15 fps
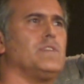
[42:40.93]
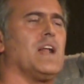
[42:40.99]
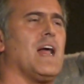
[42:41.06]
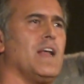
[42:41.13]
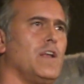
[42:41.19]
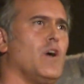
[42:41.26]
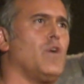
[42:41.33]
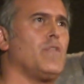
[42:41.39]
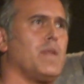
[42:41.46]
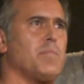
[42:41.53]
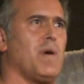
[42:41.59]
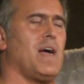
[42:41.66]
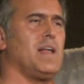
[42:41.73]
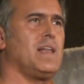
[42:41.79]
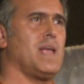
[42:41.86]
Did I know
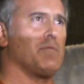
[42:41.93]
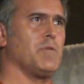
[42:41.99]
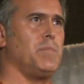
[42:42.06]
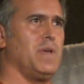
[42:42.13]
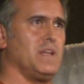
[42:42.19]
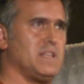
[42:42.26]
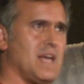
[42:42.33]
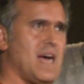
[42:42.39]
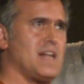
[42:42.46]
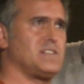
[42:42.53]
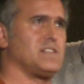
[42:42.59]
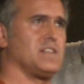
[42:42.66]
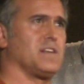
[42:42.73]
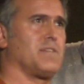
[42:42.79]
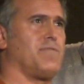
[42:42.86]
that my name would be
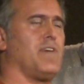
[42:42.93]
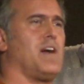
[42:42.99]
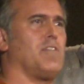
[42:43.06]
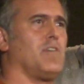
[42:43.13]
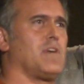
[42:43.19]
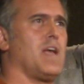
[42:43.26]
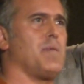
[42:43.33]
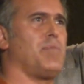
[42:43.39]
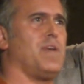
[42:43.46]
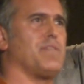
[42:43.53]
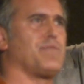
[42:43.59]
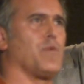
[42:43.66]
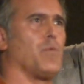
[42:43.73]
attached to the viral campaign